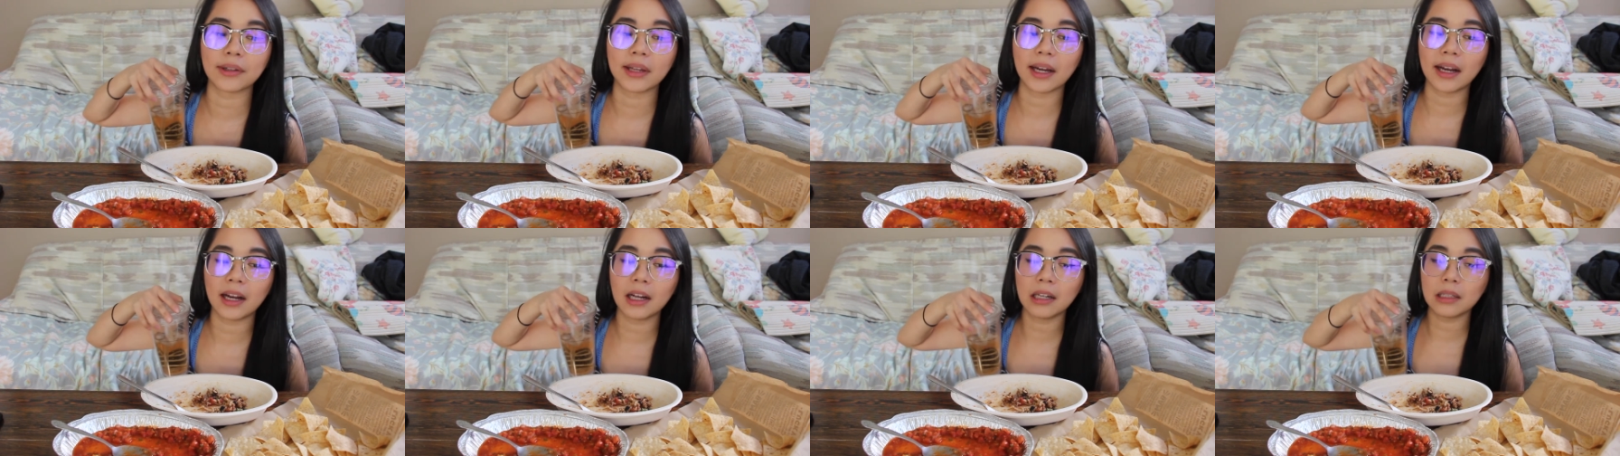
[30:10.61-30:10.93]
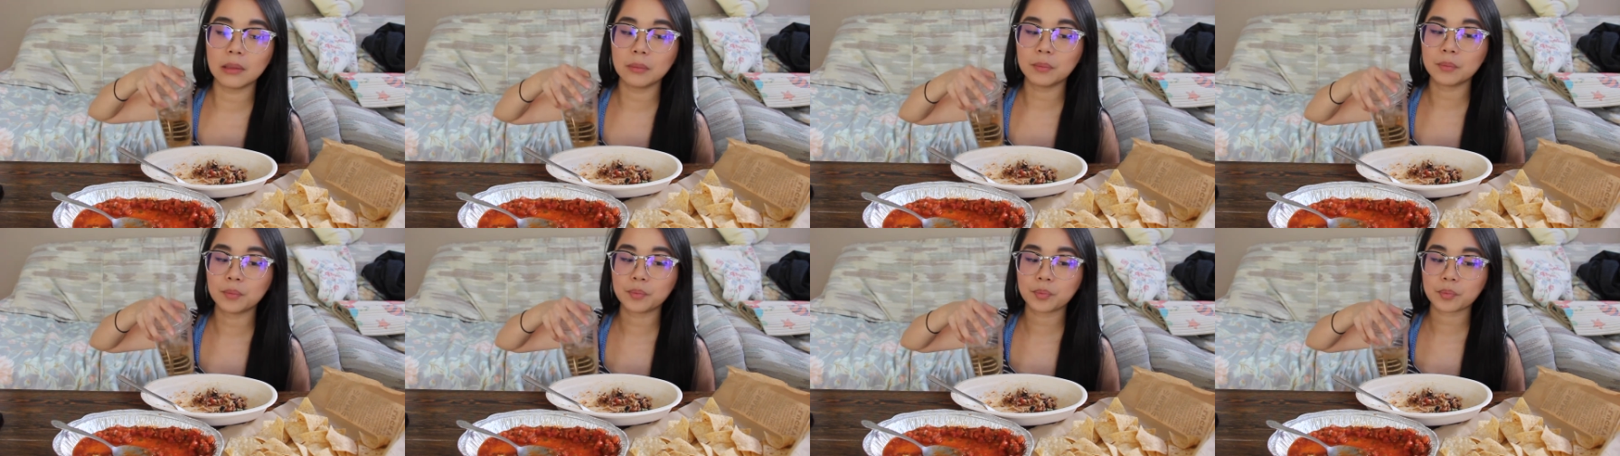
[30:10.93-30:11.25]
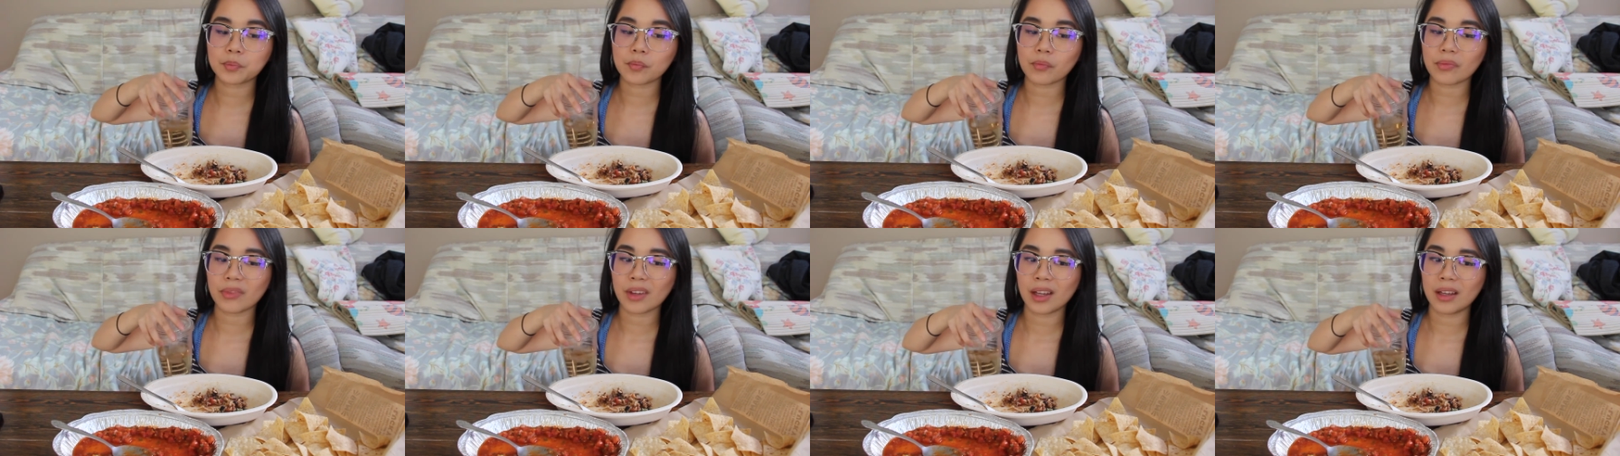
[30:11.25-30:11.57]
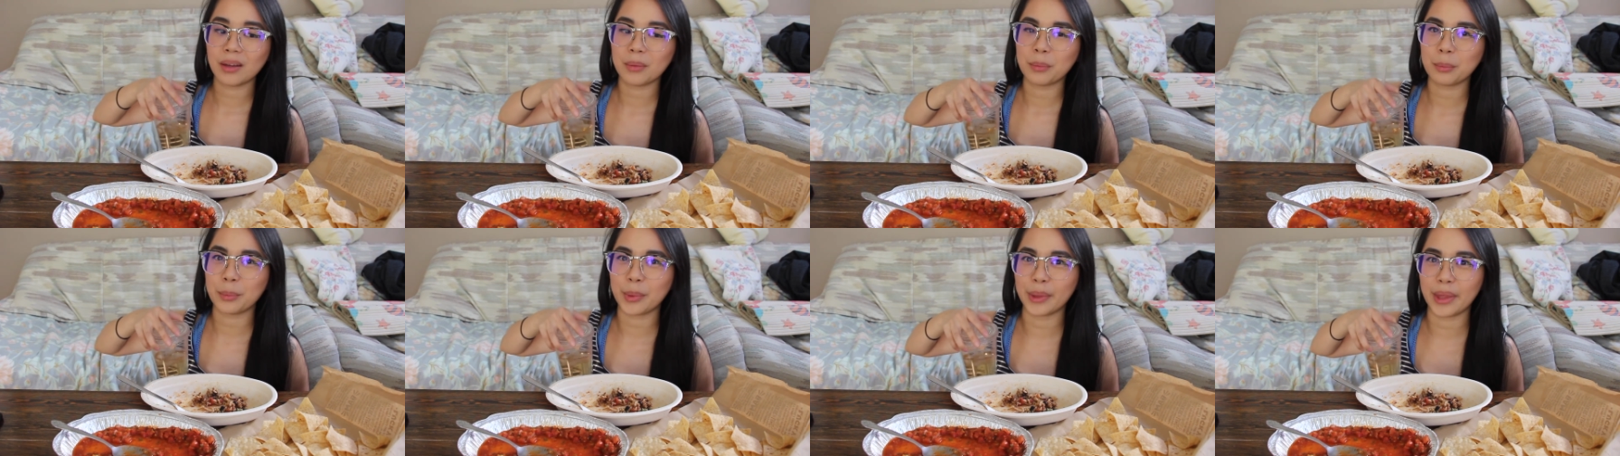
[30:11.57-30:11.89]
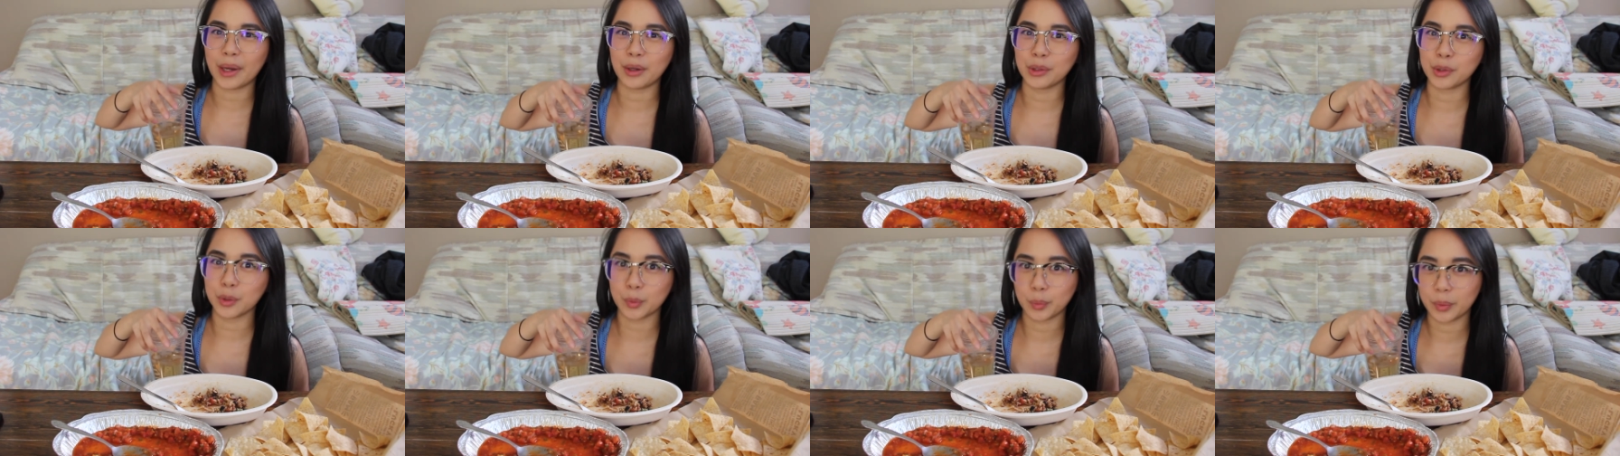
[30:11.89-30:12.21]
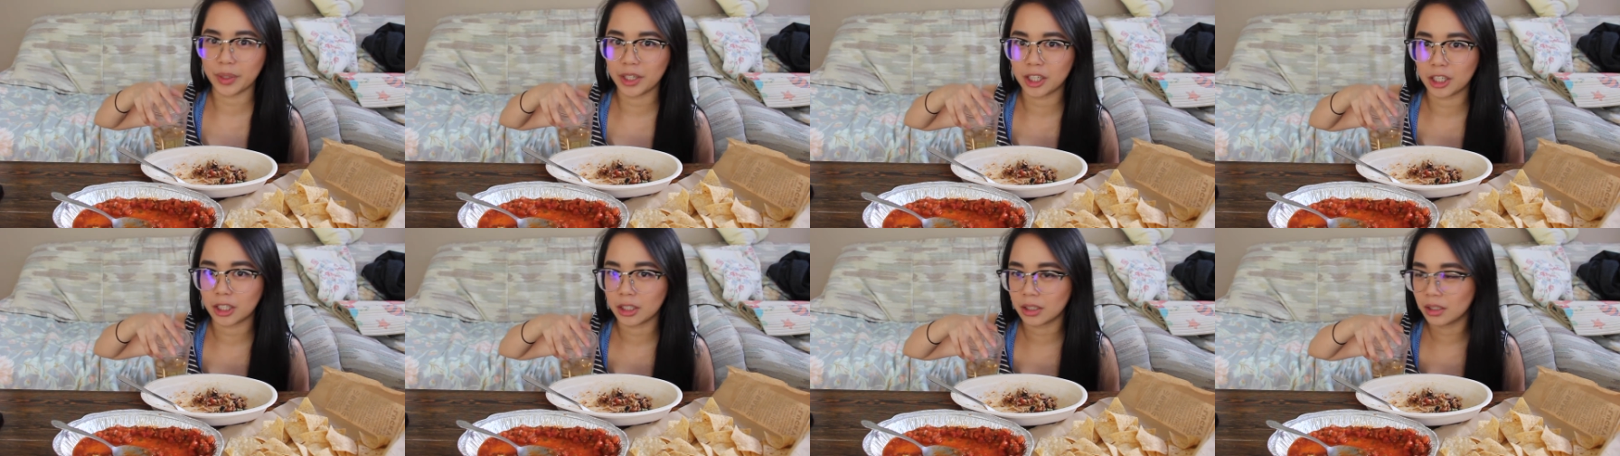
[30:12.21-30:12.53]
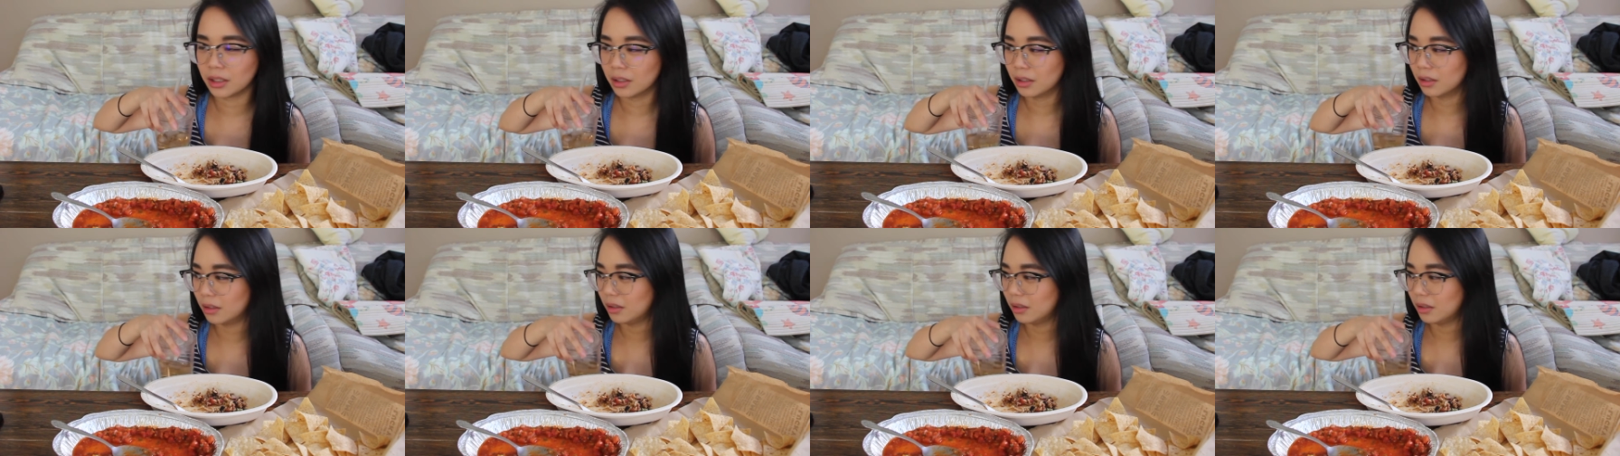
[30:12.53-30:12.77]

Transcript: that, but that was weird.